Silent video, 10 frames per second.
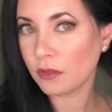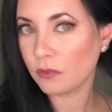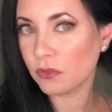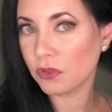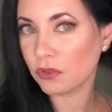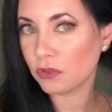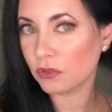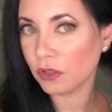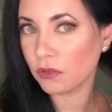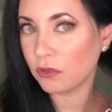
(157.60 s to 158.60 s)
I'm just
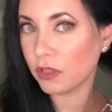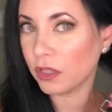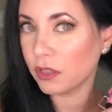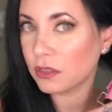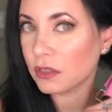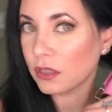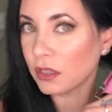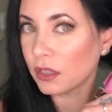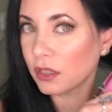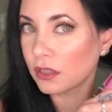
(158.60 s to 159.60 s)
gonna go ahead
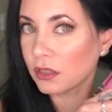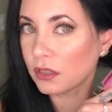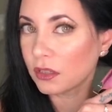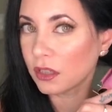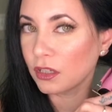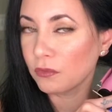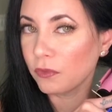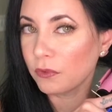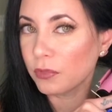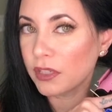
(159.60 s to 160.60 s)
and
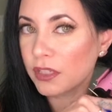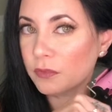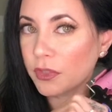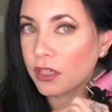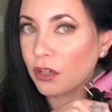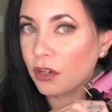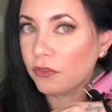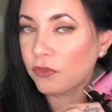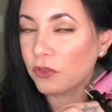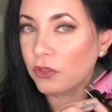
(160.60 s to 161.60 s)
please be
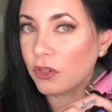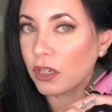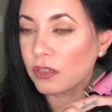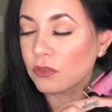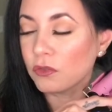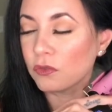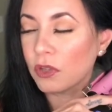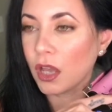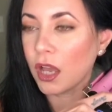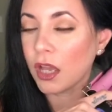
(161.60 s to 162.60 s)
careful, you guys, do
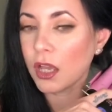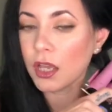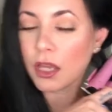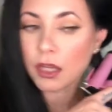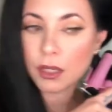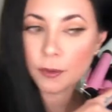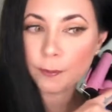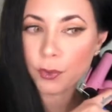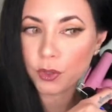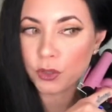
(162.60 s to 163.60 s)
not get
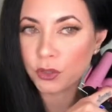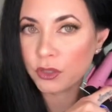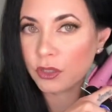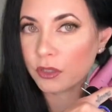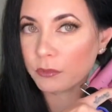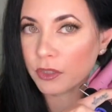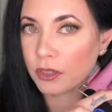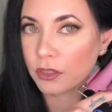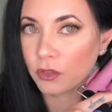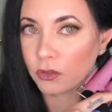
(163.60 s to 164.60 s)
burned. Let
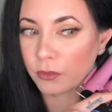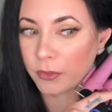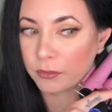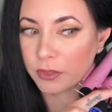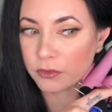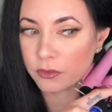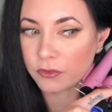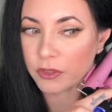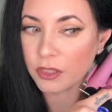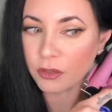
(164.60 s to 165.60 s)
me look at my mirror over
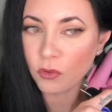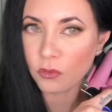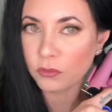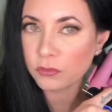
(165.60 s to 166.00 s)
here. Ooh,